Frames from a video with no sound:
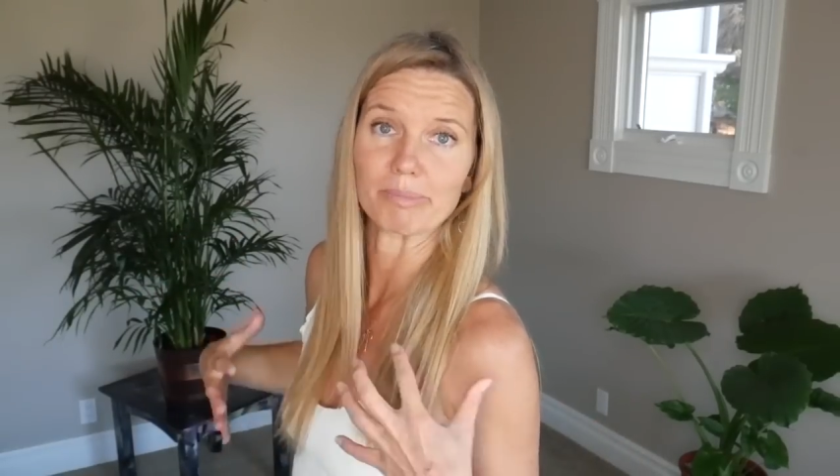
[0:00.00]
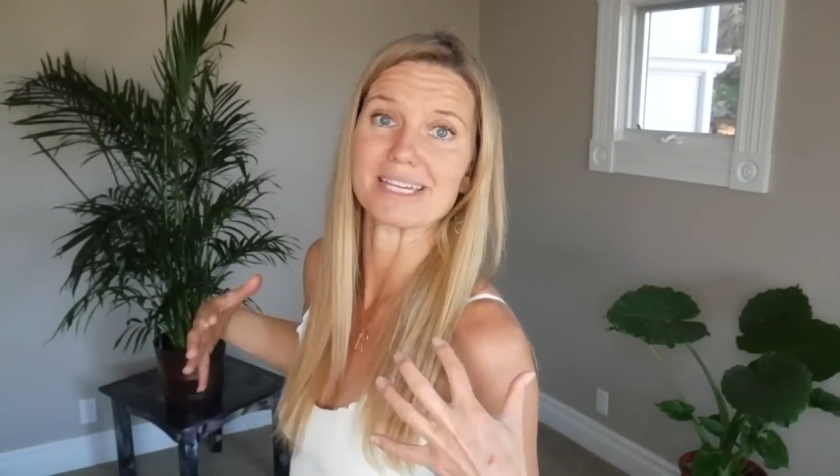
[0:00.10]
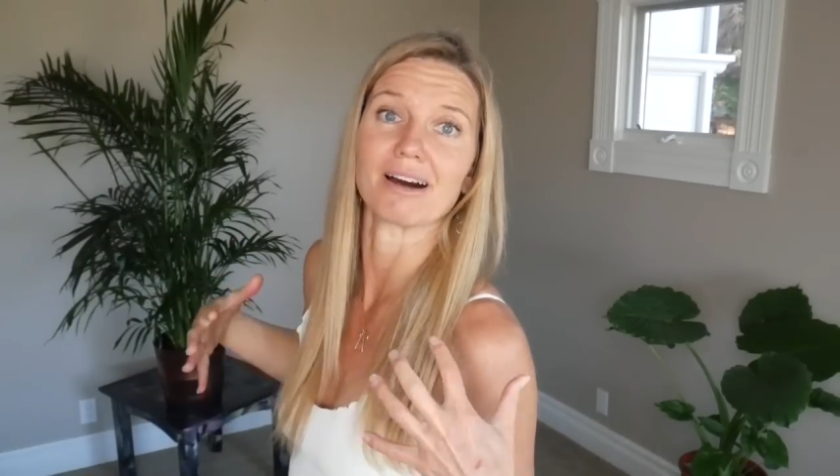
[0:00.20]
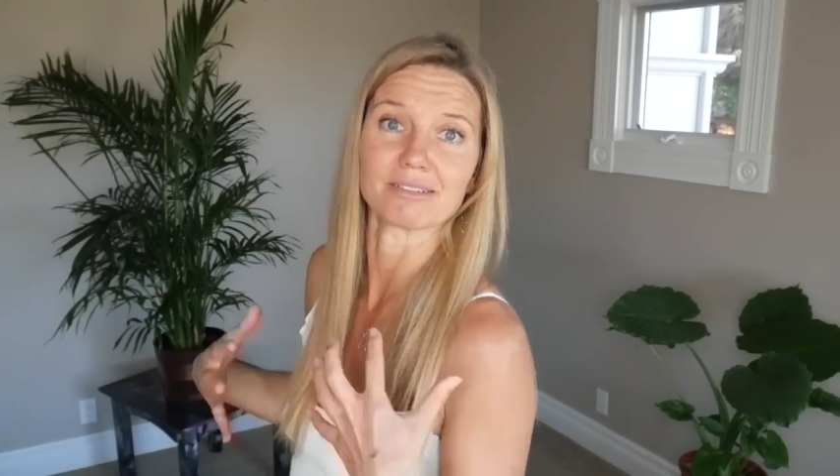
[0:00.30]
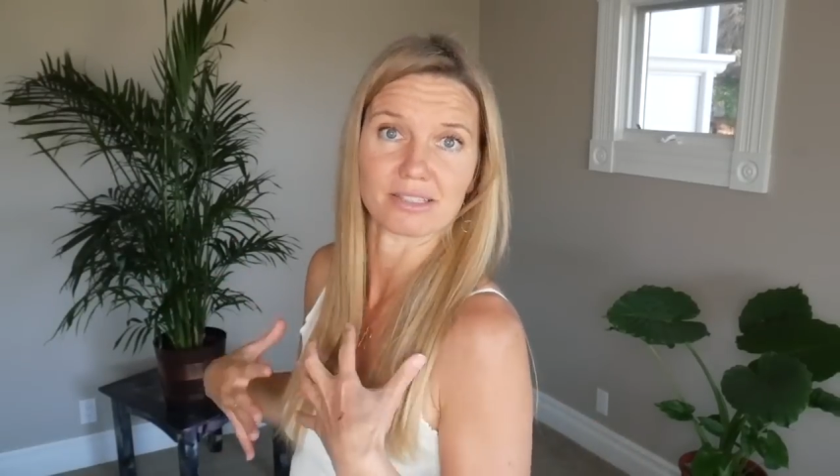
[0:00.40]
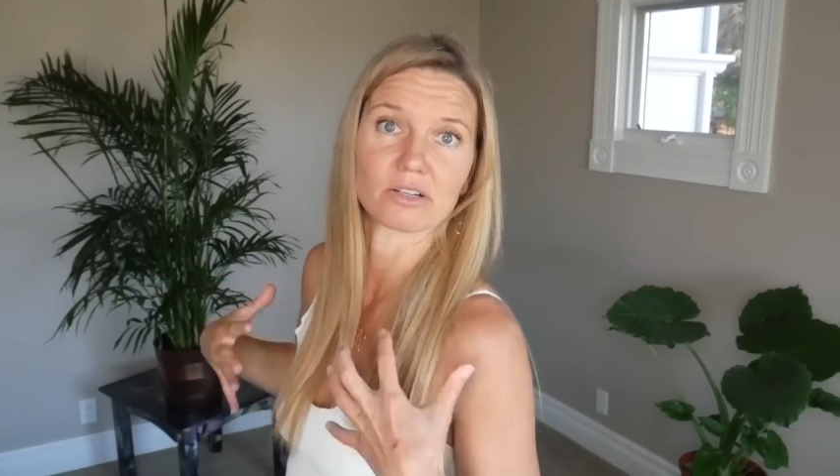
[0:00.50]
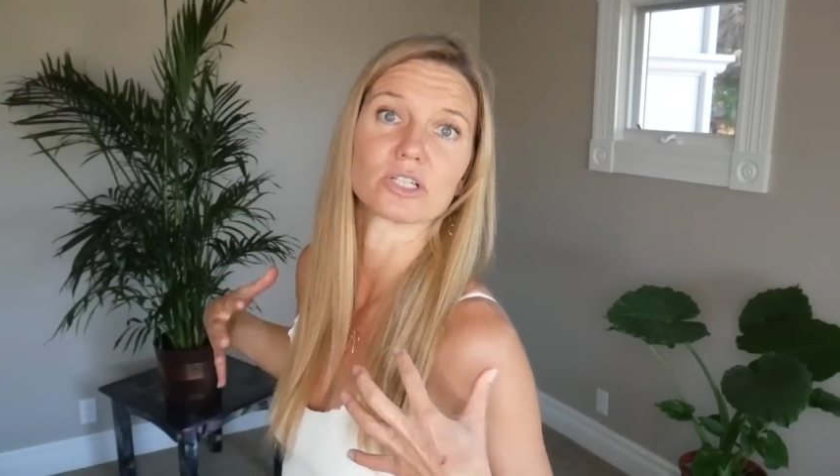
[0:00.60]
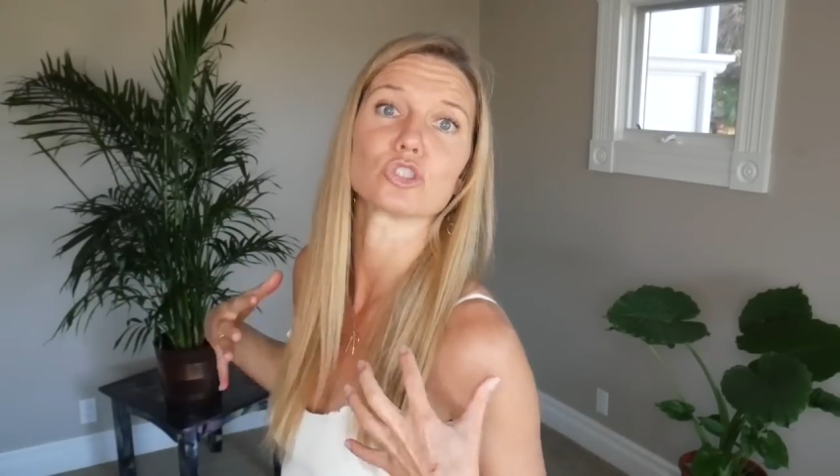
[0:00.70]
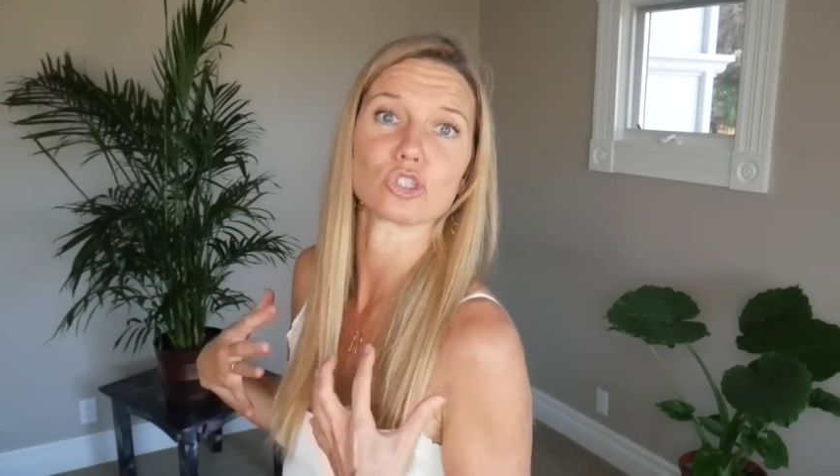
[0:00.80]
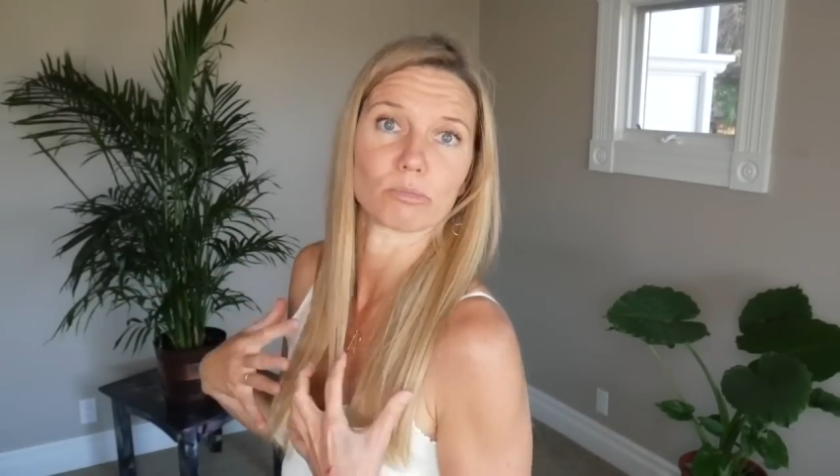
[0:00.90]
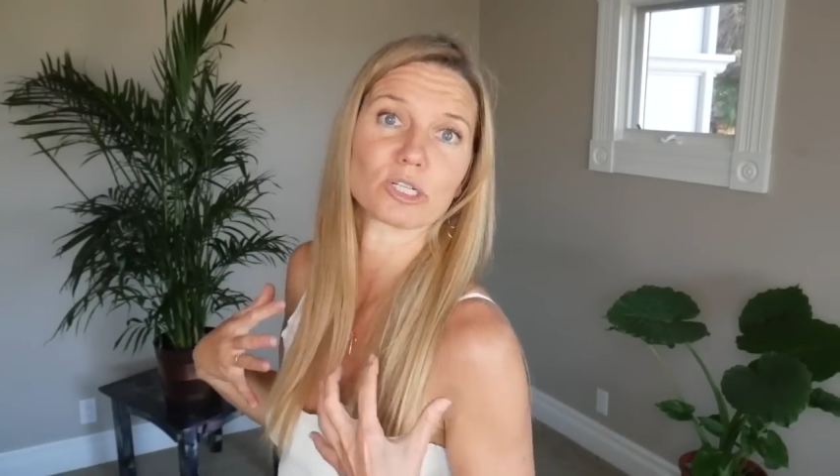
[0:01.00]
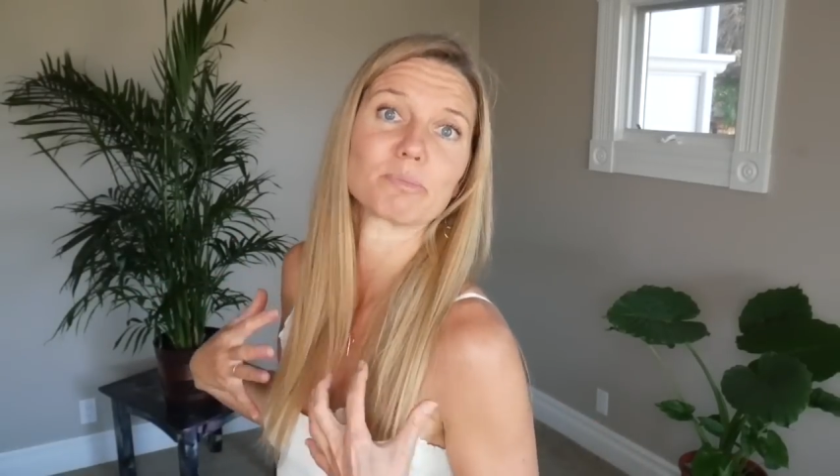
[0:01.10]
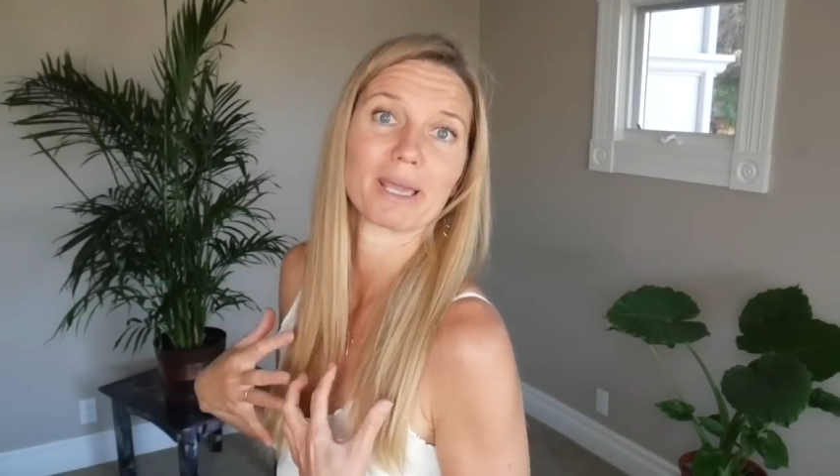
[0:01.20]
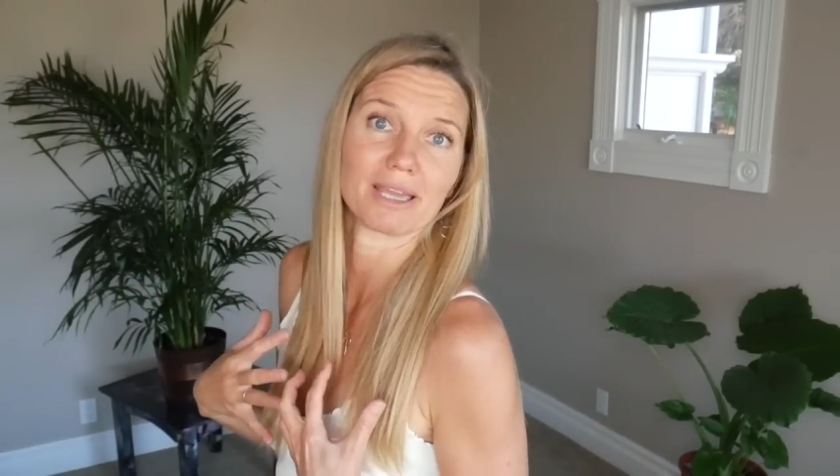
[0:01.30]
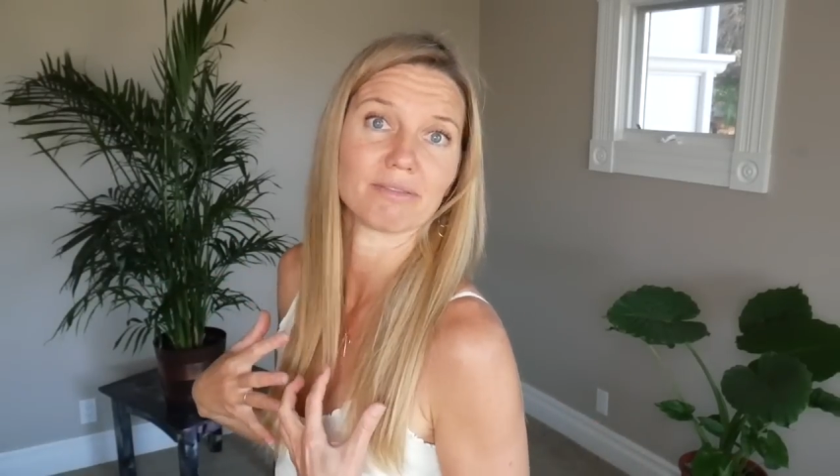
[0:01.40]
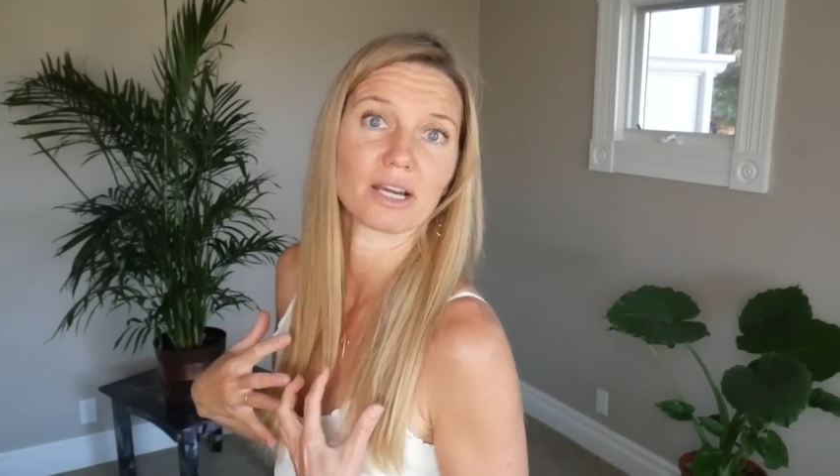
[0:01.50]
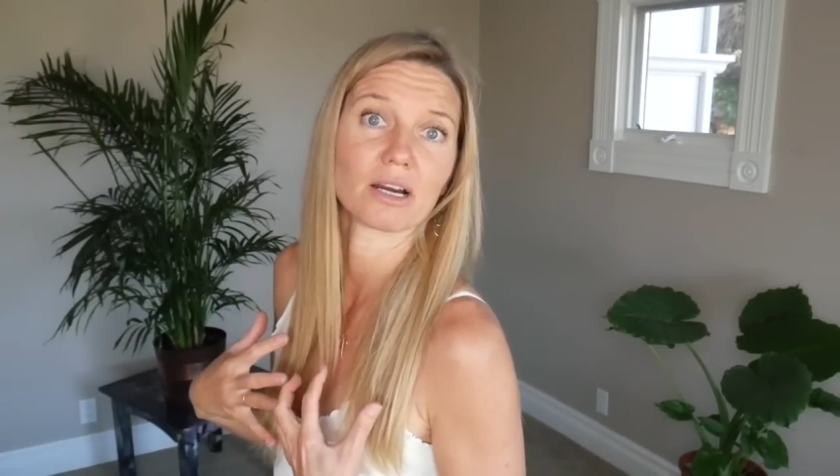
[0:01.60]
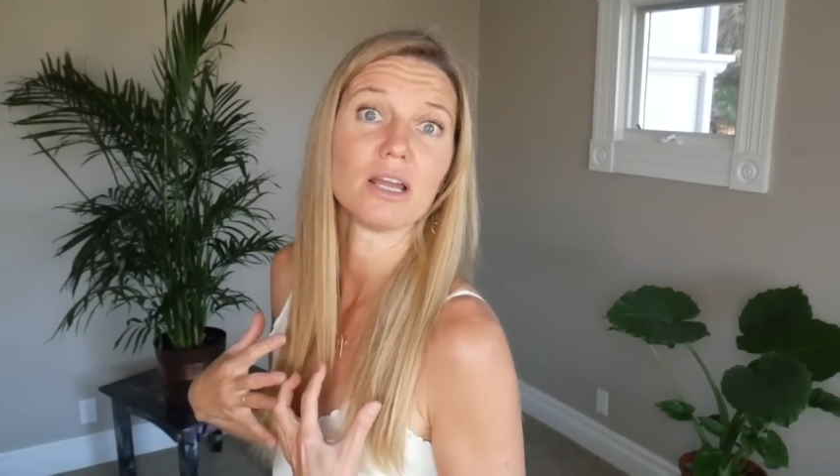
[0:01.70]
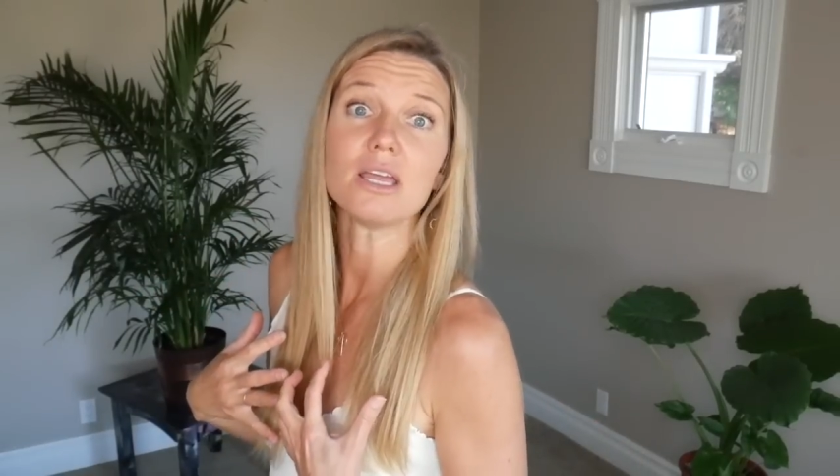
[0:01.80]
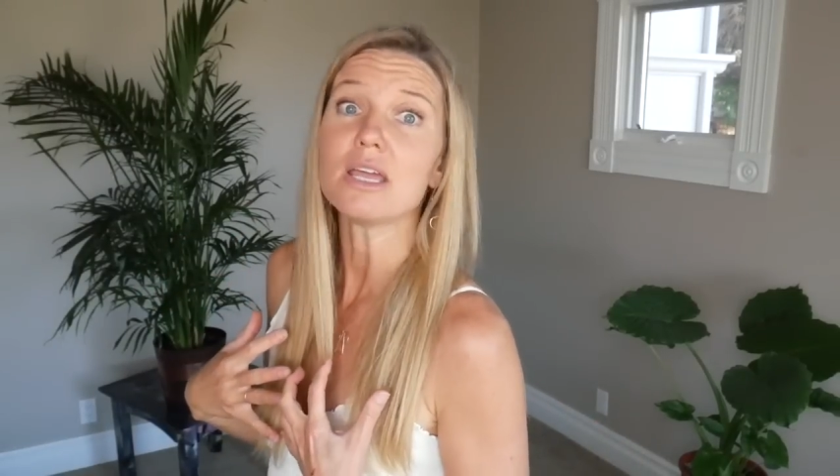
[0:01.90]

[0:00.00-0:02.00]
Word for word: because there is too much pain there.